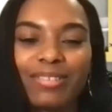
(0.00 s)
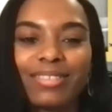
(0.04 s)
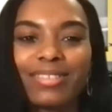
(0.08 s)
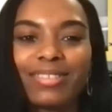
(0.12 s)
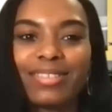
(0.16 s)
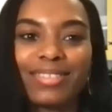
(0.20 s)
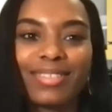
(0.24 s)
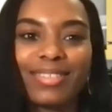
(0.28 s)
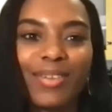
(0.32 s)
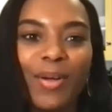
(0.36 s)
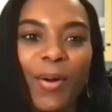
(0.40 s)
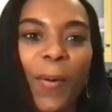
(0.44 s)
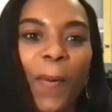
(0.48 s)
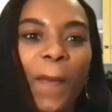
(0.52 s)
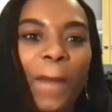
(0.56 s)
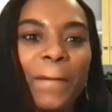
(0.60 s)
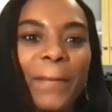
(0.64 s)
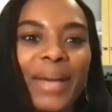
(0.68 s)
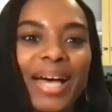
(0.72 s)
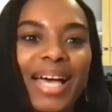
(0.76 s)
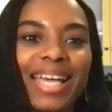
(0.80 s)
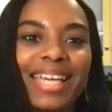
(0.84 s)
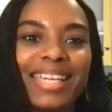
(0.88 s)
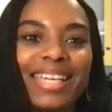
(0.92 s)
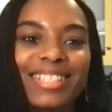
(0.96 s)
so
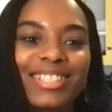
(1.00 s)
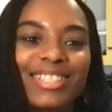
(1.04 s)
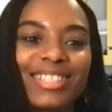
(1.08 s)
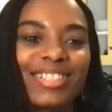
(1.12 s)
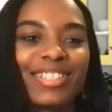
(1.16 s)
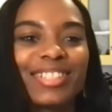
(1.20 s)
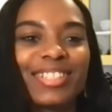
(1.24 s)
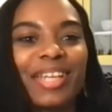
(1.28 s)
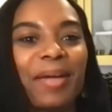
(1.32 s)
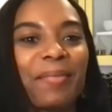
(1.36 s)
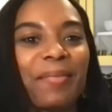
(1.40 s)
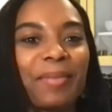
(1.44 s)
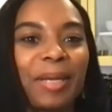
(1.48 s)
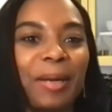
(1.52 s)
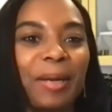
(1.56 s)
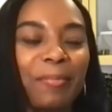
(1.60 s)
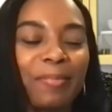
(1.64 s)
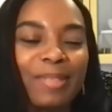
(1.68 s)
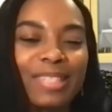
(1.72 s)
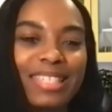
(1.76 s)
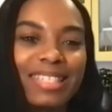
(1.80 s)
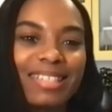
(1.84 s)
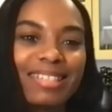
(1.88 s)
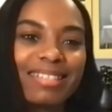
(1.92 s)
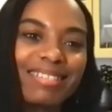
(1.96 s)
much. I mean, I'm
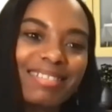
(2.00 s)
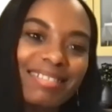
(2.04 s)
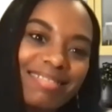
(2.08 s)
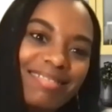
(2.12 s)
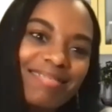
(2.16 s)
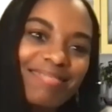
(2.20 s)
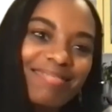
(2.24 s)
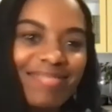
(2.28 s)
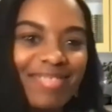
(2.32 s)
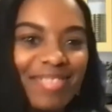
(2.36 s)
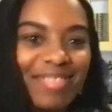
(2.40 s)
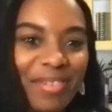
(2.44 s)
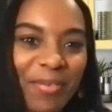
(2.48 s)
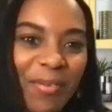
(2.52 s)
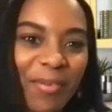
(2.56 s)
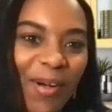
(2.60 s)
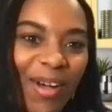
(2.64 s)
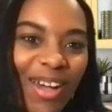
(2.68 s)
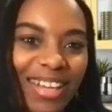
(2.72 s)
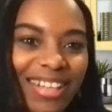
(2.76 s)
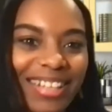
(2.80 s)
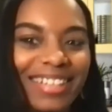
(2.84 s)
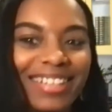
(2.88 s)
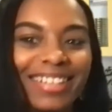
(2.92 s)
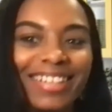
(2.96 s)
still
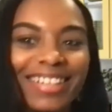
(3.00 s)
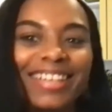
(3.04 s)
T'wina.